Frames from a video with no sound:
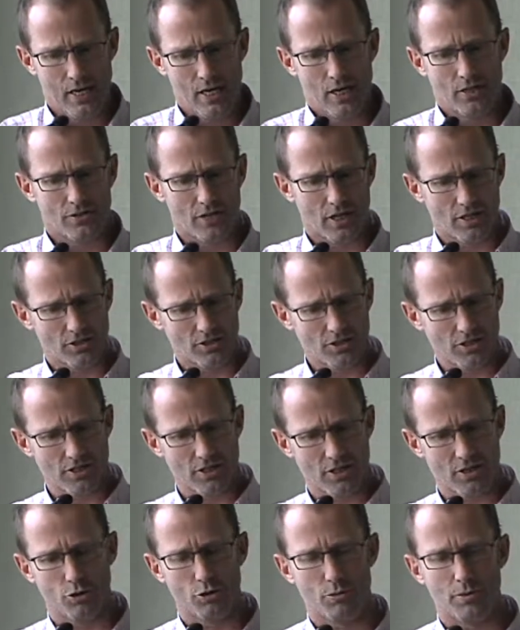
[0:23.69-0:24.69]
So just to
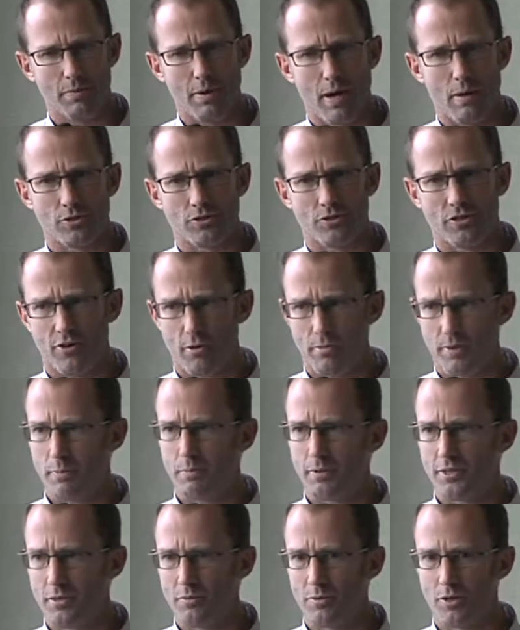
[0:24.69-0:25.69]
tell you a little bit about myself, I'm an
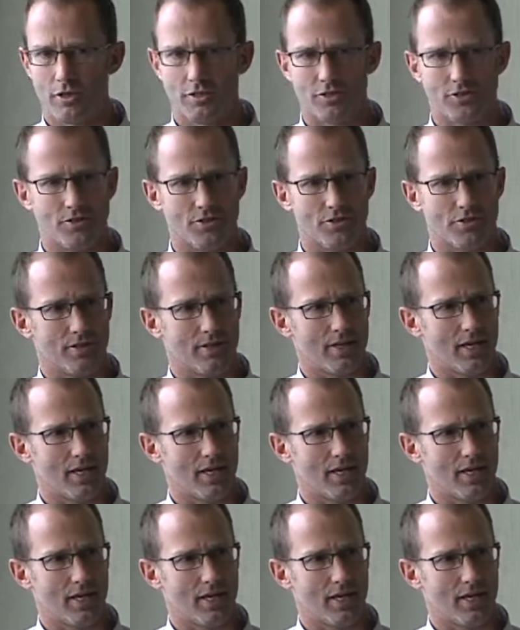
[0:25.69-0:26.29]
epidemiologist,